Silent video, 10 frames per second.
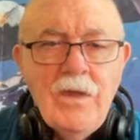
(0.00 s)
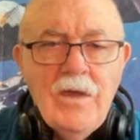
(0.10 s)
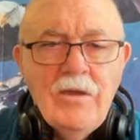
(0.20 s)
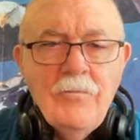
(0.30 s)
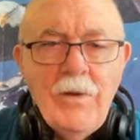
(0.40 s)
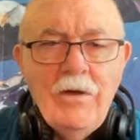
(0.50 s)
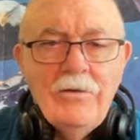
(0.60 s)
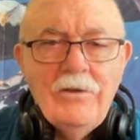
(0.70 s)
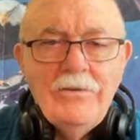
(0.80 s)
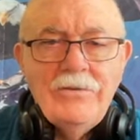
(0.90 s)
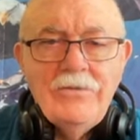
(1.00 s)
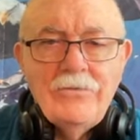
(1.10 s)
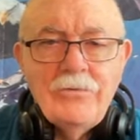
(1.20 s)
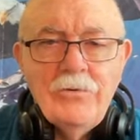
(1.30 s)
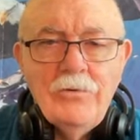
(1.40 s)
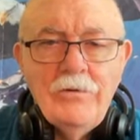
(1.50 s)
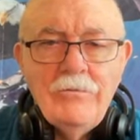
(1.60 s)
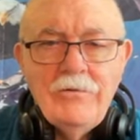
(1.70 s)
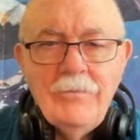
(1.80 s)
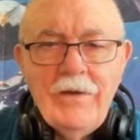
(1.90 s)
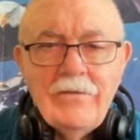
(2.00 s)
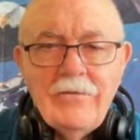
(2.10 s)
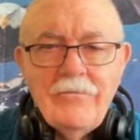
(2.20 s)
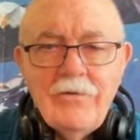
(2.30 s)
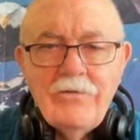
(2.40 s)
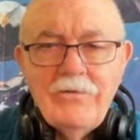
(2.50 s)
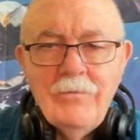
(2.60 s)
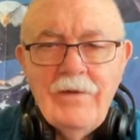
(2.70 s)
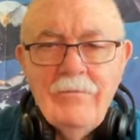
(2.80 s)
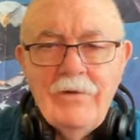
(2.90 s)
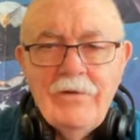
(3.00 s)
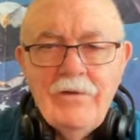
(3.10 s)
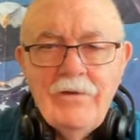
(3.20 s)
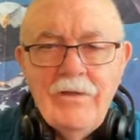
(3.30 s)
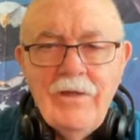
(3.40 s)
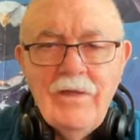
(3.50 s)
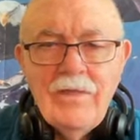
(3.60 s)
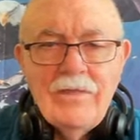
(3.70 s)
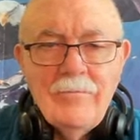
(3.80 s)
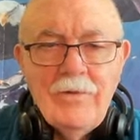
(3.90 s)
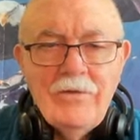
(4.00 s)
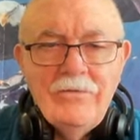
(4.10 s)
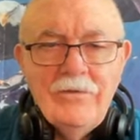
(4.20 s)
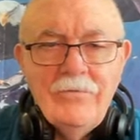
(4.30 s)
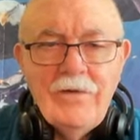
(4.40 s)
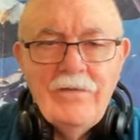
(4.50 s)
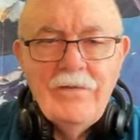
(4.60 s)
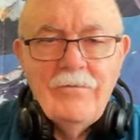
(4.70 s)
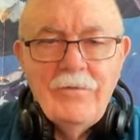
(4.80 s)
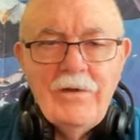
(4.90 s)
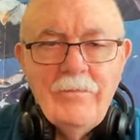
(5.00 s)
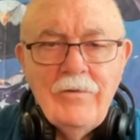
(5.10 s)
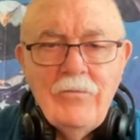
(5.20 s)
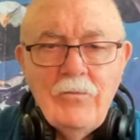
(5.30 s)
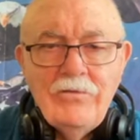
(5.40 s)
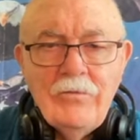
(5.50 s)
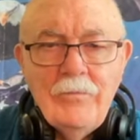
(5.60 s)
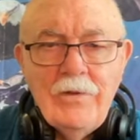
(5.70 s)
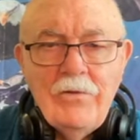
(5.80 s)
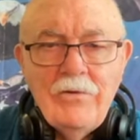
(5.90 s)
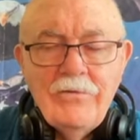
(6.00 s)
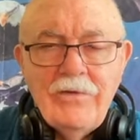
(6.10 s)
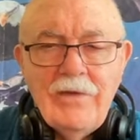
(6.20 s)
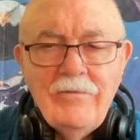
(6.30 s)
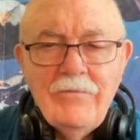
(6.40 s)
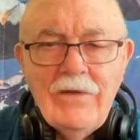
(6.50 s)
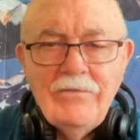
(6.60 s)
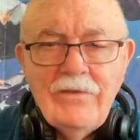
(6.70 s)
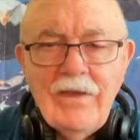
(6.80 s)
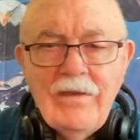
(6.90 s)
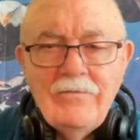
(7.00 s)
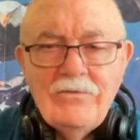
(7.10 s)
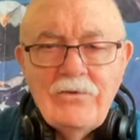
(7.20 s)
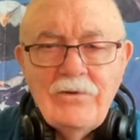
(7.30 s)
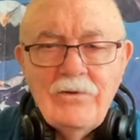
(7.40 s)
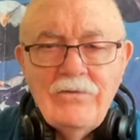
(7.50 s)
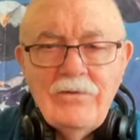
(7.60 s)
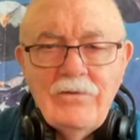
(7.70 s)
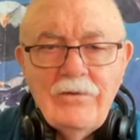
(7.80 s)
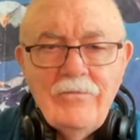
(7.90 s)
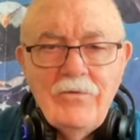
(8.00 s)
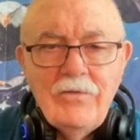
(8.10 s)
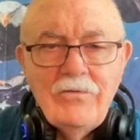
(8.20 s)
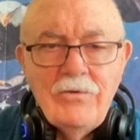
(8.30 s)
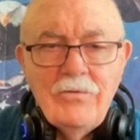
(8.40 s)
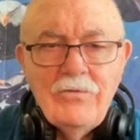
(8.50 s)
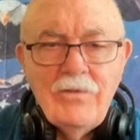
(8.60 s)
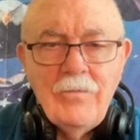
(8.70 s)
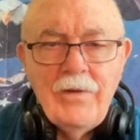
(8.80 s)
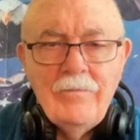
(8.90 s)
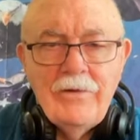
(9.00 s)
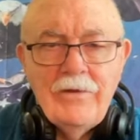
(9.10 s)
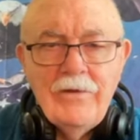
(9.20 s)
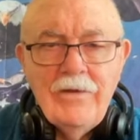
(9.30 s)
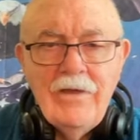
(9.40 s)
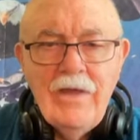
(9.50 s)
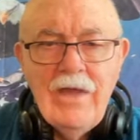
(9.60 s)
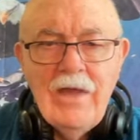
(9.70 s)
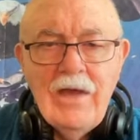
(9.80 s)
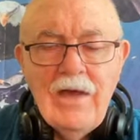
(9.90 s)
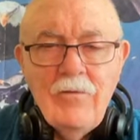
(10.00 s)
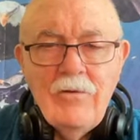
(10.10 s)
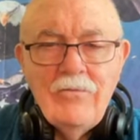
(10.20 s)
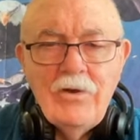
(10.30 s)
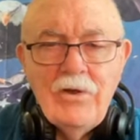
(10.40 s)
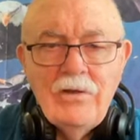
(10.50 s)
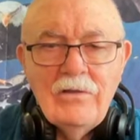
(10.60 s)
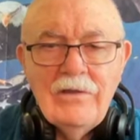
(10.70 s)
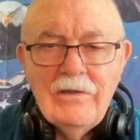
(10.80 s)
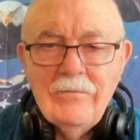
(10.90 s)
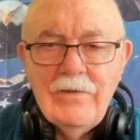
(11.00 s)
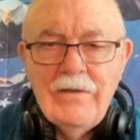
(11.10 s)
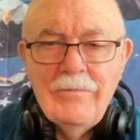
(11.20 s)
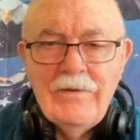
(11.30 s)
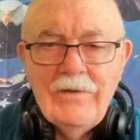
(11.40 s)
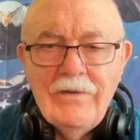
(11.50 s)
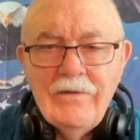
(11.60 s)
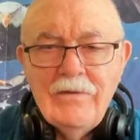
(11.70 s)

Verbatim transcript: If politicians truly respect the First Amendment, they must defend the freedom of whistleblowers and investigative journalists to deliver the truth to the public, however ugly it may be.